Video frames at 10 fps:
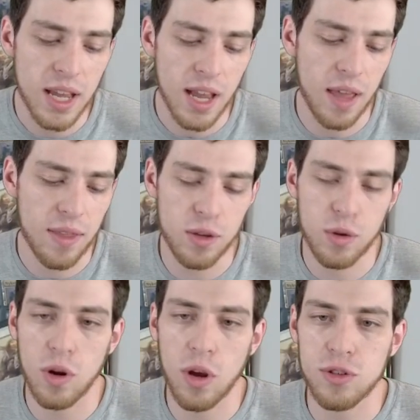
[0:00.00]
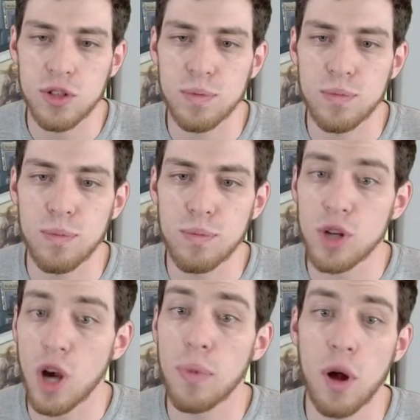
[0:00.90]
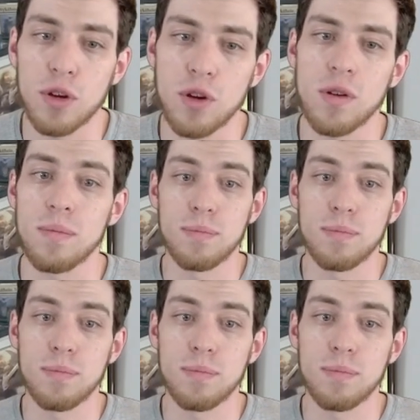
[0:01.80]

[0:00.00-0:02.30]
And then you can also just dump all your